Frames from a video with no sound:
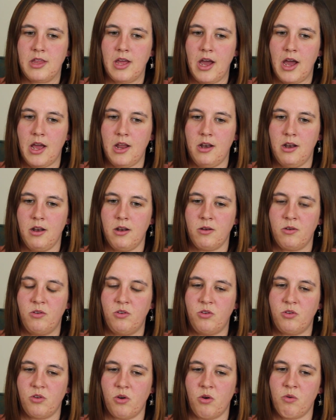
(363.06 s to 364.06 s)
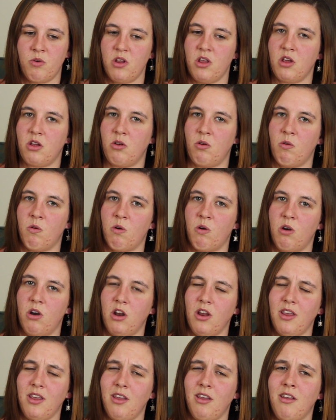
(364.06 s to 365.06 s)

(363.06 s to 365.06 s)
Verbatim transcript: that, don't ignore